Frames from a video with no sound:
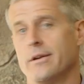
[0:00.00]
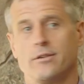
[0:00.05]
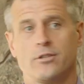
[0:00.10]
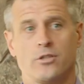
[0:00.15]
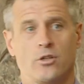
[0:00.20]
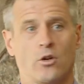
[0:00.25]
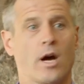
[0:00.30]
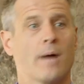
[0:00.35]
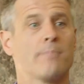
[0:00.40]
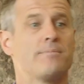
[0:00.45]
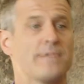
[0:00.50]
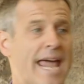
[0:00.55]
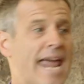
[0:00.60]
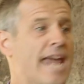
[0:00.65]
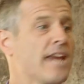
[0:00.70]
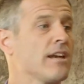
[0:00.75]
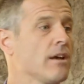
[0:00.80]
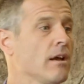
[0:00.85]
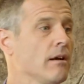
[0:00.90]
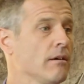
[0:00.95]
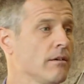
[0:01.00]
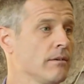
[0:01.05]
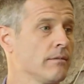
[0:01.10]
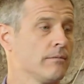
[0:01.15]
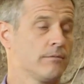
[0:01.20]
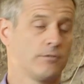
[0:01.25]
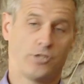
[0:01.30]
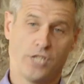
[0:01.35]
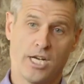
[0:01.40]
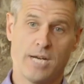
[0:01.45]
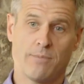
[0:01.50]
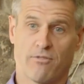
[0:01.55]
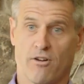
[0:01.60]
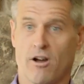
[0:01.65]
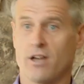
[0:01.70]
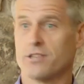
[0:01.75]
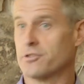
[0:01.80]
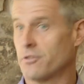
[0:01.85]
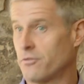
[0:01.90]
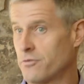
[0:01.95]
to obtain cheap
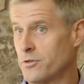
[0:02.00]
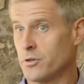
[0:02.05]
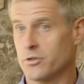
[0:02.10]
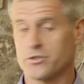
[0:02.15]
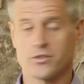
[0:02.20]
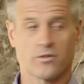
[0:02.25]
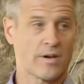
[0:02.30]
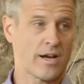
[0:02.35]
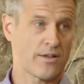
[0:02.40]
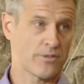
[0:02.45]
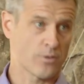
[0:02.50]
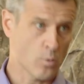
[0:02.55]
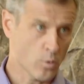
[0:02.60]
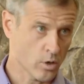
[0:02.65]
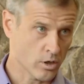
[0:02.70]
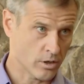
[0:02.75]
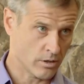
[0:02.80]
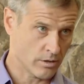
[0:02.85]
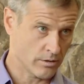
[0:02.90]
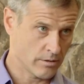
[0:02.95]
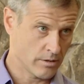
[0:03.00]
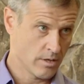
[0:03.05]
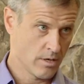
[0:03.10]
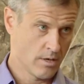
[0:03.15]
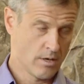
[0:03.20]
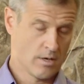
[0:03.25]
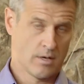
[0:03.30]
fossil fuels around the world